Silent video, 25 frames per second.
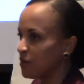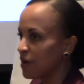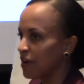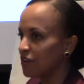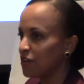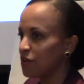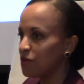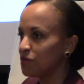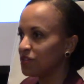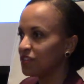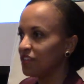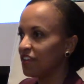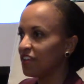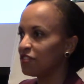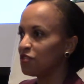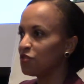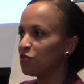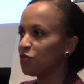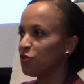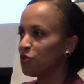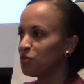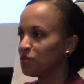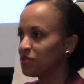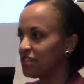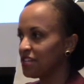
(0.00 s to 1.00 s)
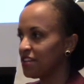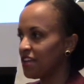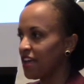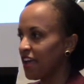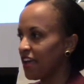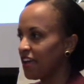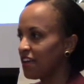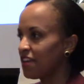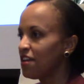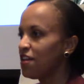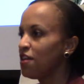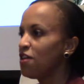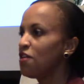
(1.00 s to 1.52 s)
know in the room
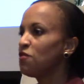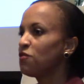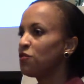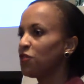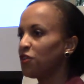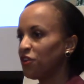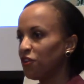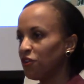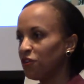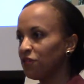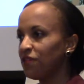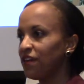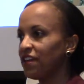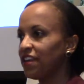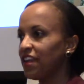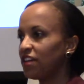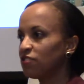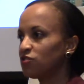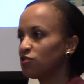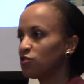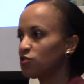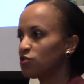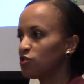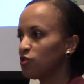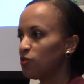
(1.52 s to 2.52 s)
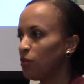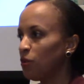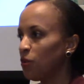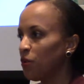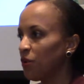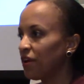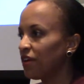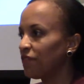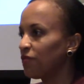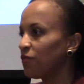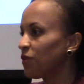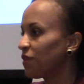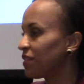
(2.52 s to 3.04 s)
today, for your financial
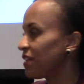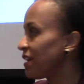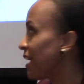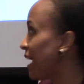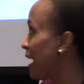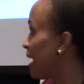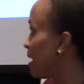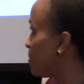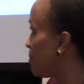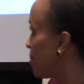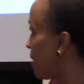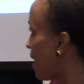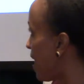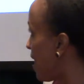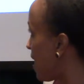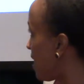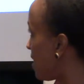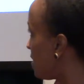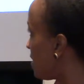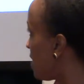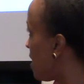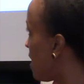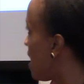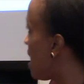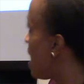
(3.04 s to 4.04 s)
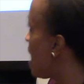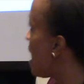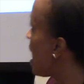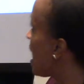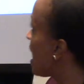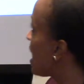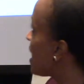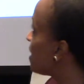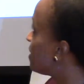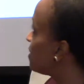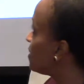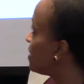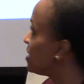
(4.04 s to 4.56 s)
support for the campaign.
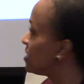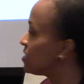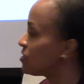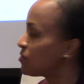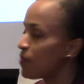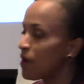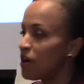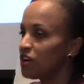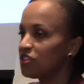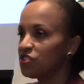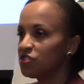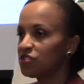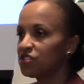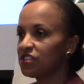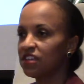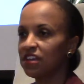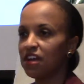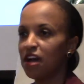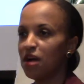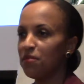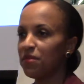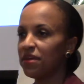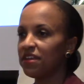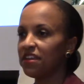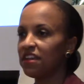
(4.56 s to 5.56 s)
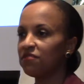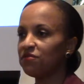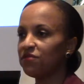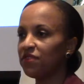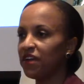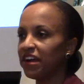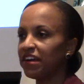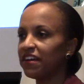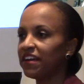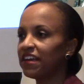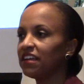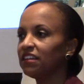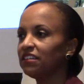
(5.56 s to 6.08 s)
And these sponsors can come in at
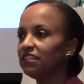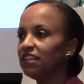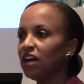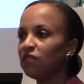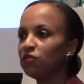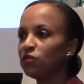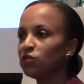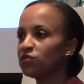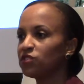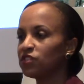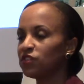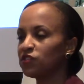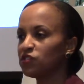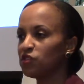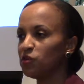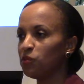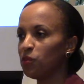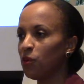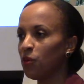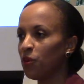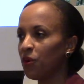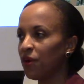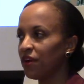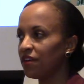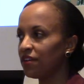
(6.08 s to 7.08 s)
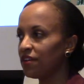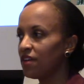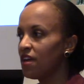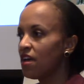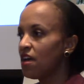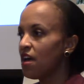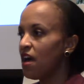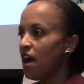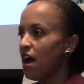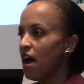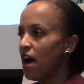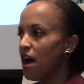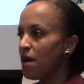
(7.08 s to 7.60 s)
varying levels of support
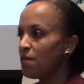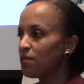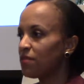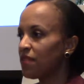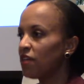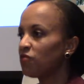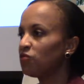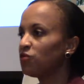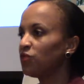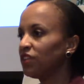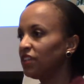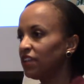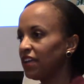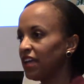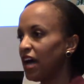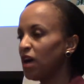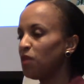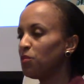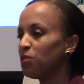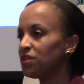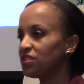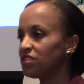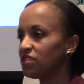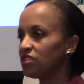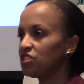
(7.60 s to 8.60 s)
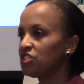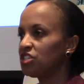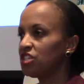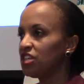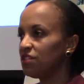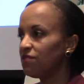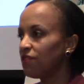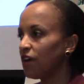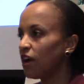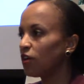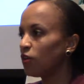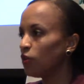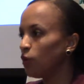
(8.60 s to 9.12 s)
that really help us
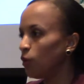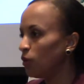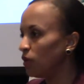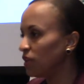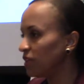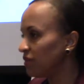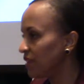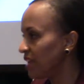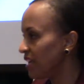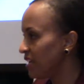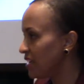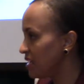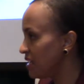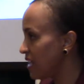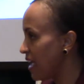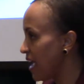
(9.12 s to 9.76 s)
achieve our goal of getting to